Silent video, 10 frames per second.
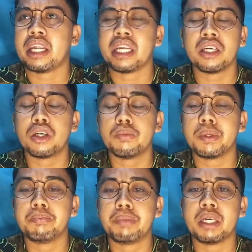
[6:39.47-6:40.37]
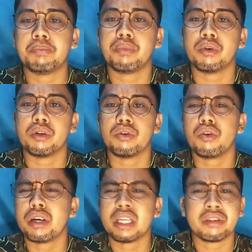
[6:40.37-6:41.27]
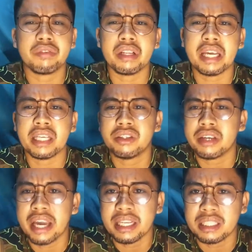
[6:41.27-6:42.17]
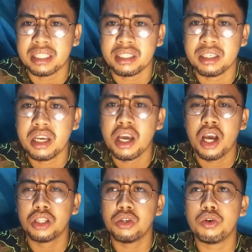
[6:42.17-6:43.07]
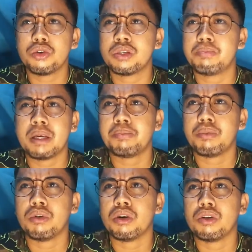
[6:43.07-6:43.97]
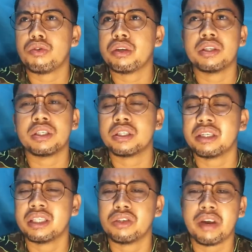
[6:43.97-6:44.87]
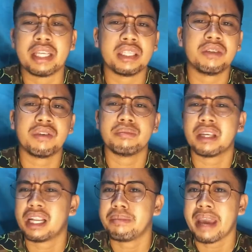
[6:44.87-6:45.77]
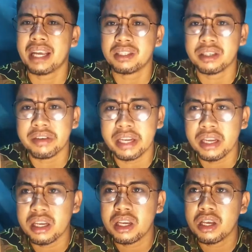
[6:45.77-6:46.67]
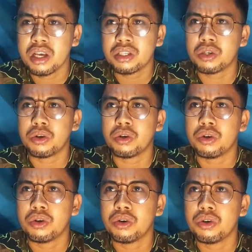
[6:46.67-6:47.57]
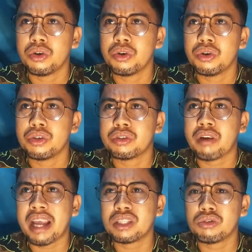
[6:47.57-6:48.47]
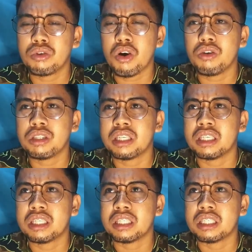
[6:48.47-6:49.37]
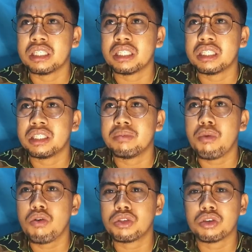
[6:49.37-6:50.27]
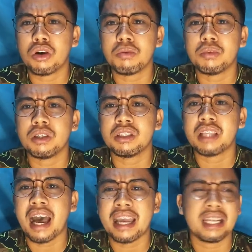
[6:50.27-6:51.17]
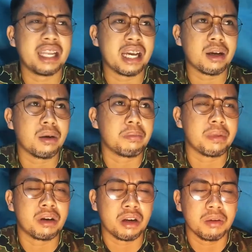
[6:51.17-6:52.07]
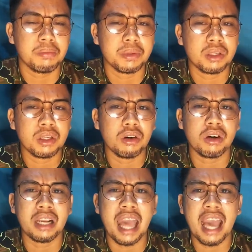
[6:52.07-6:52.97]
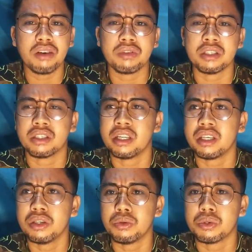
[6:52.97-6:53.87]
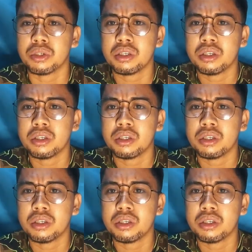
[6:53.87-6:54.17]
in a group of people who are not really educated, those people who are just graduated from the elementary. So try to know the most common dialect perhaps or language they use.